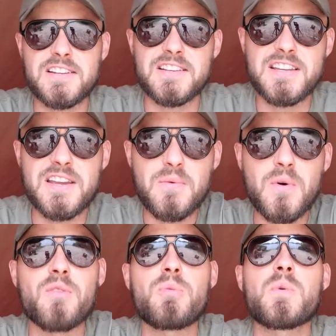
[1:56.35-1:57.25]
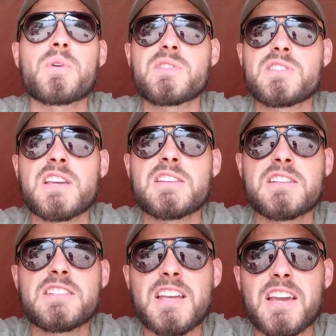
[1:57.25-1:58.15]
and I'll tell you why I put one on zigs
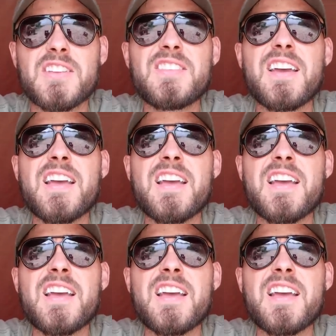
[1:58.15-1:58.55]
in a second.